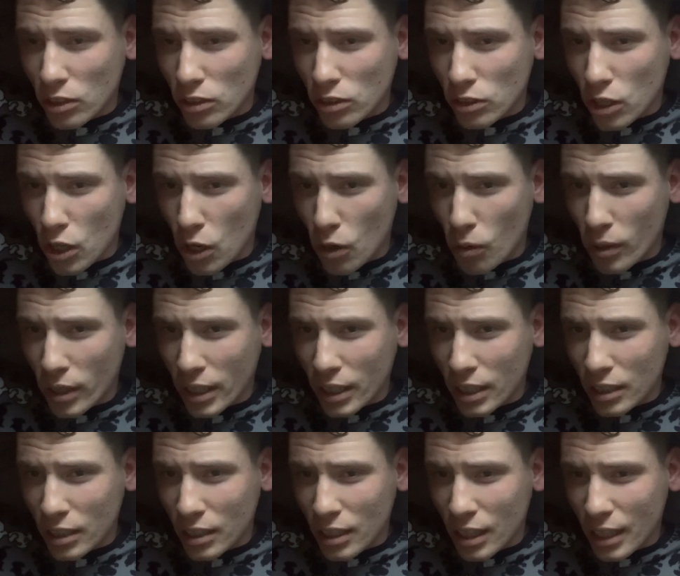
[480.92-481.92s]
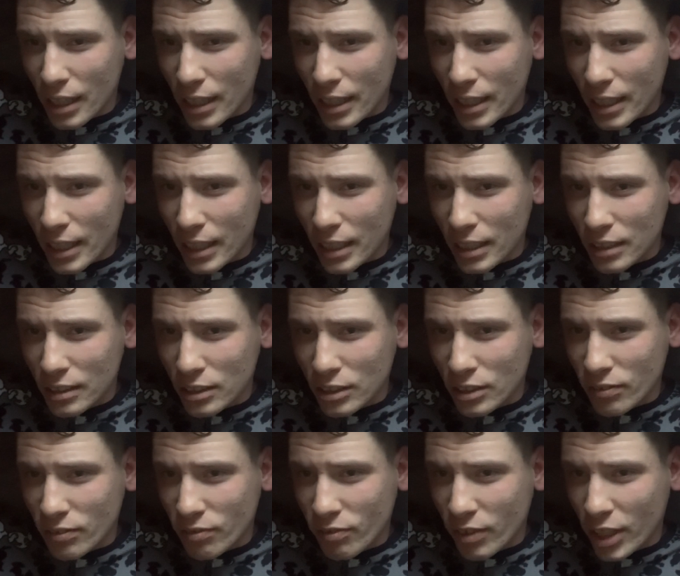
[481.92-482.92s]
going and
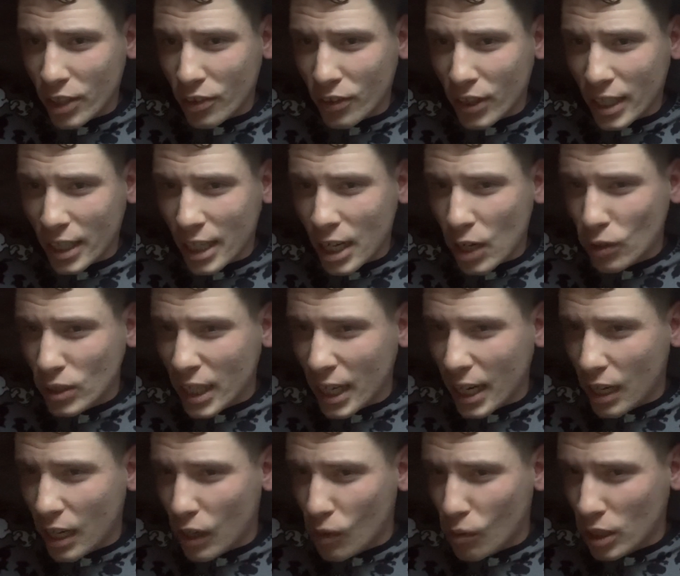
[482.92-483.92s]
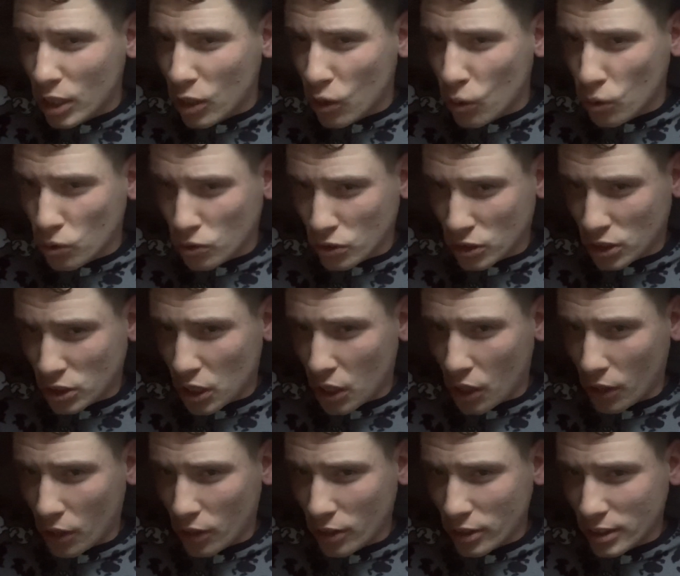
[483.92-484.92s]
figuring out how it all
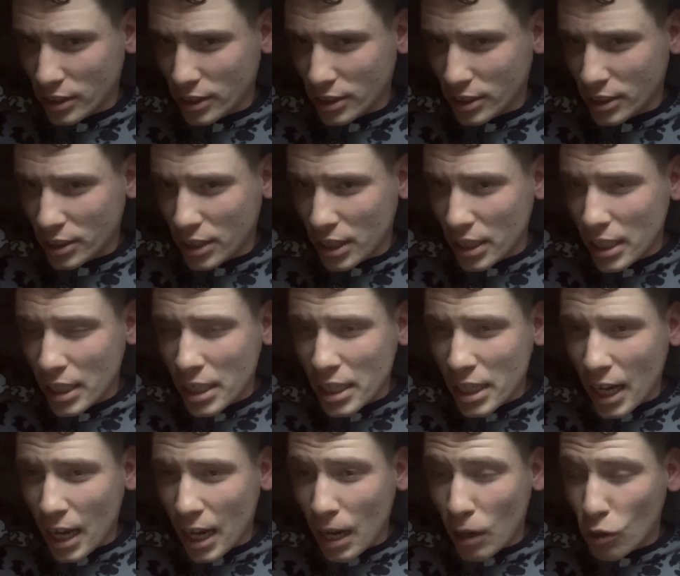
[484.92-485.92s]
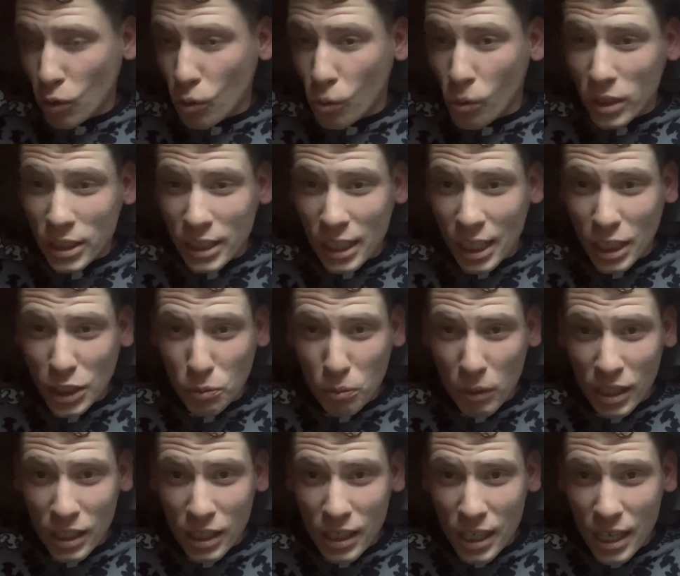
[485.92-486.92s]
starts. I'd always ask
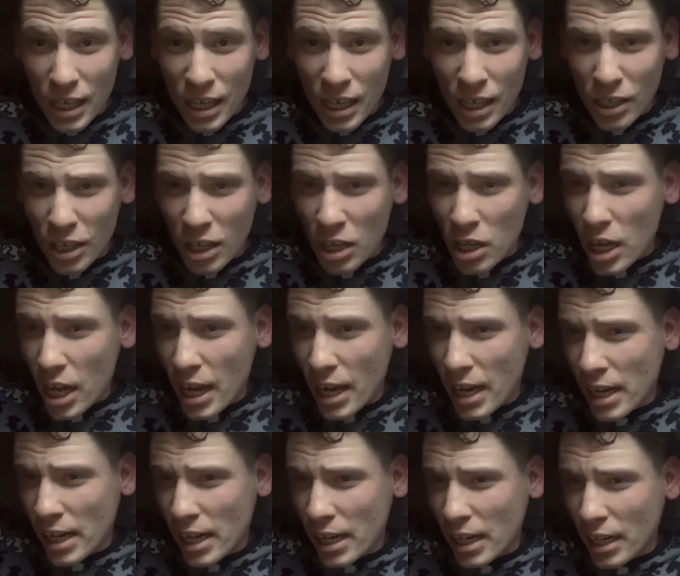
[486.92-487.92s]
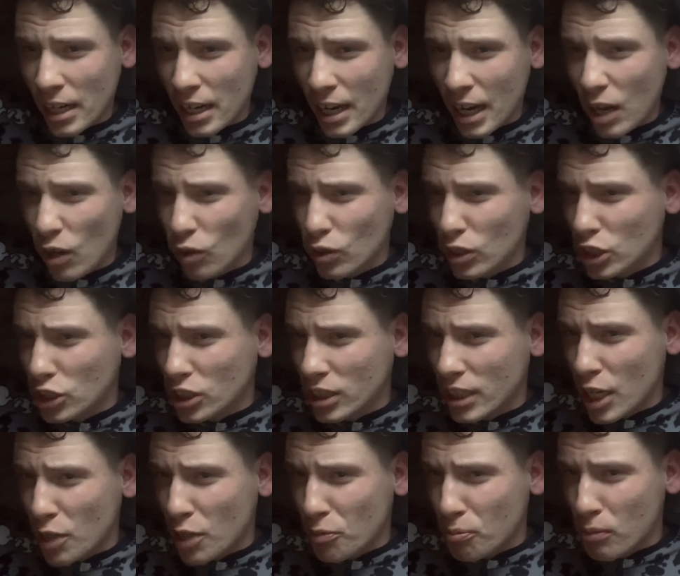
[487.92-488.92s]
my dad, Hey, how did you
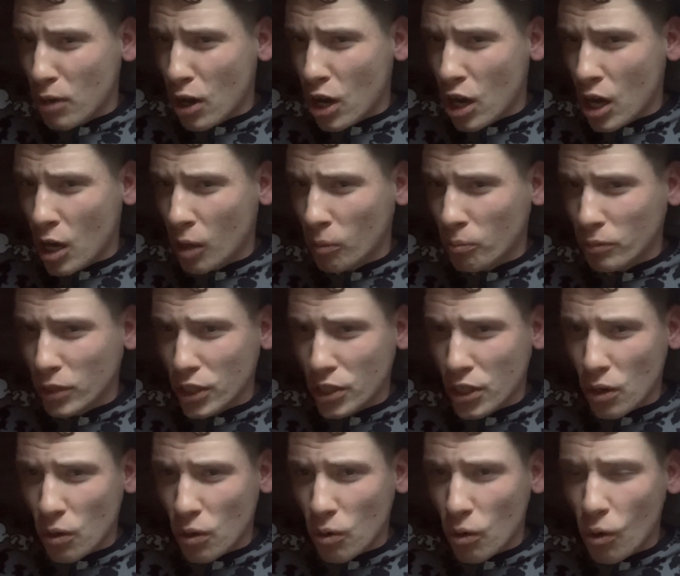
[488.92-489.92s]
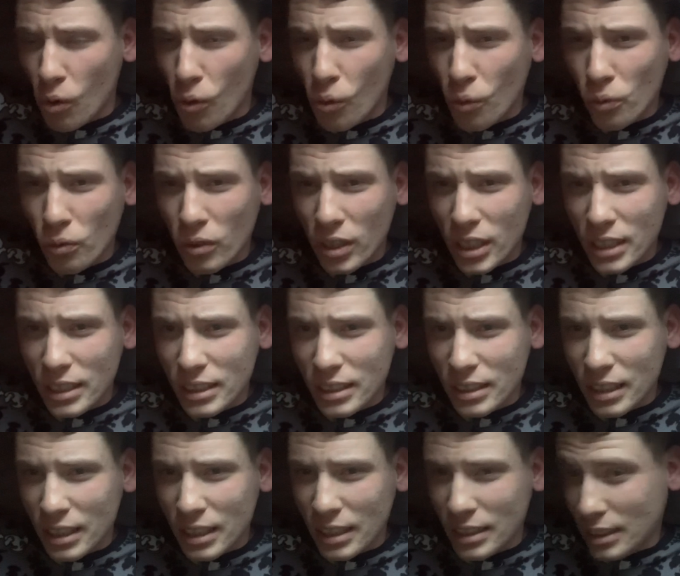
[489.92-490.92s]
get mom? You know, all these
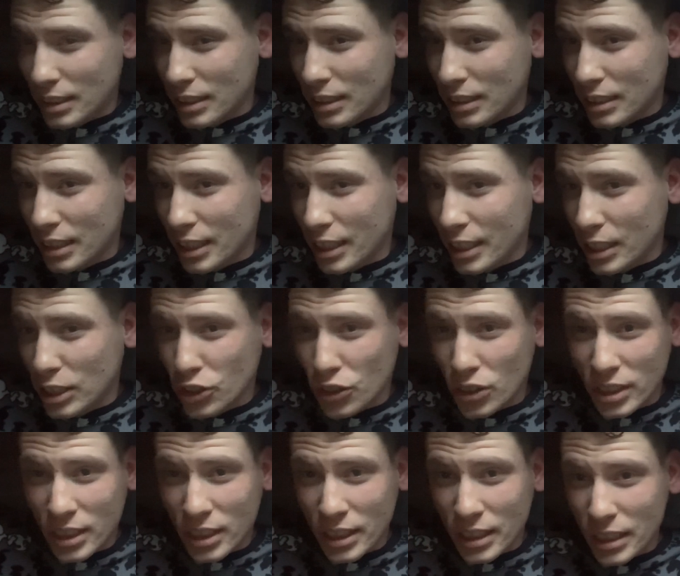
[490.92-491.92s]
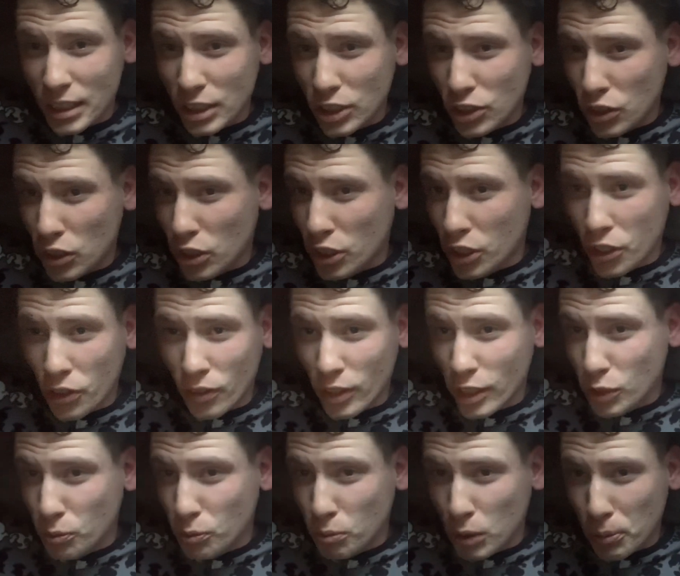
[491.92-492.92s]
things as kids or teens or
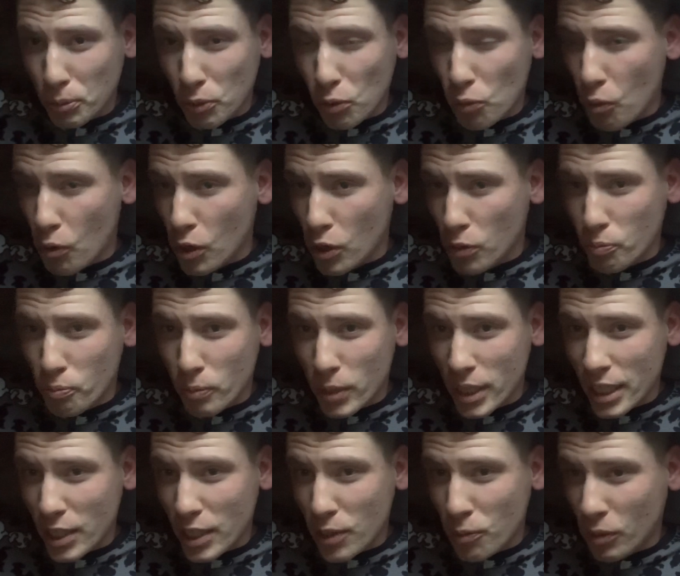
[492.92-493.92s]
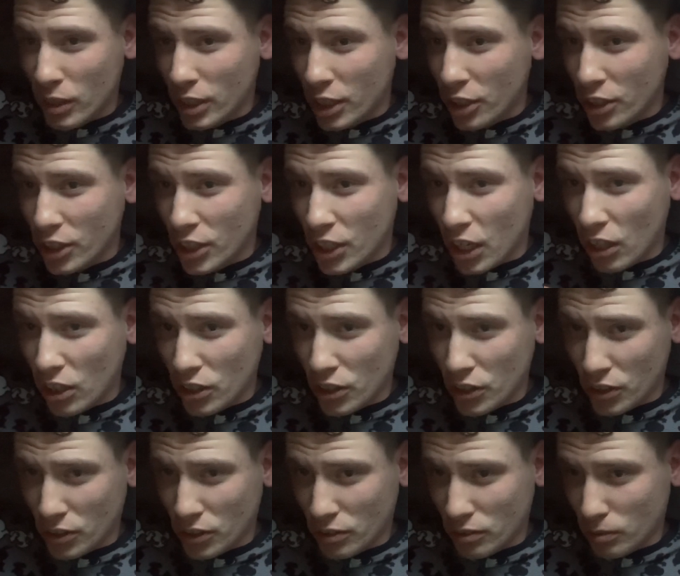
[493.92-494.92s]
curious people would be when they're
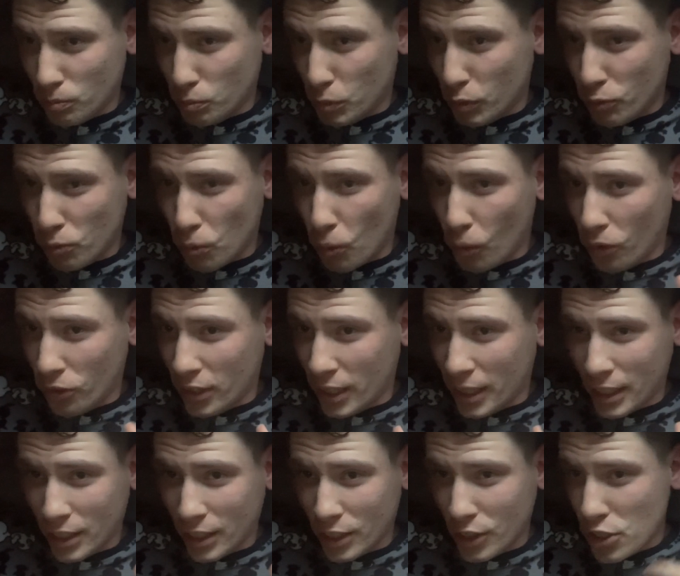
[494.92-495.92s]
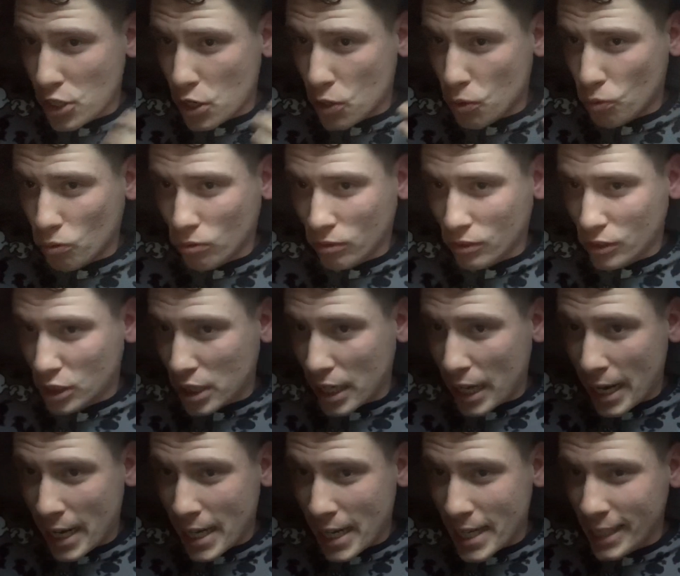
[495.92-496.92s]
younger before they, you know,
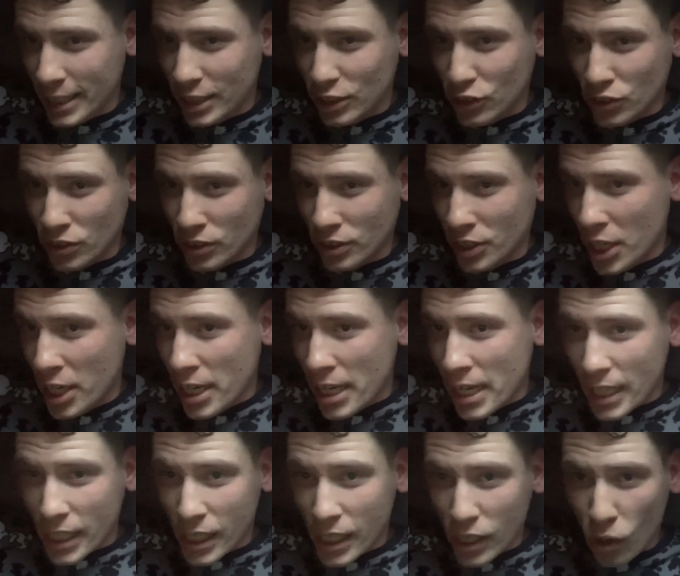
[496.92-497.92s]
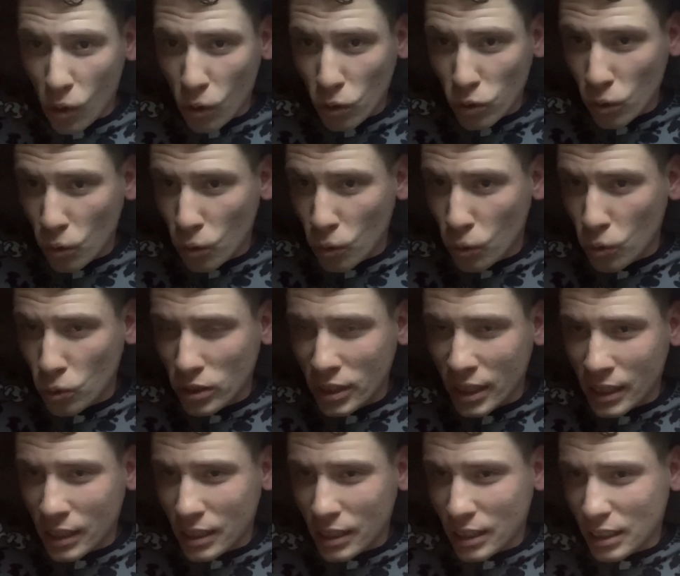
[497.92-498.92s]
age and get old, old
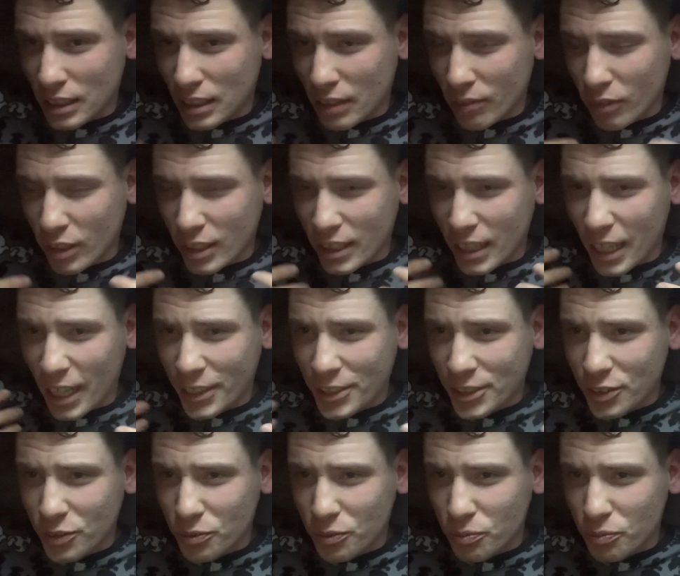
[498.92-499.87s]
and stuff like that.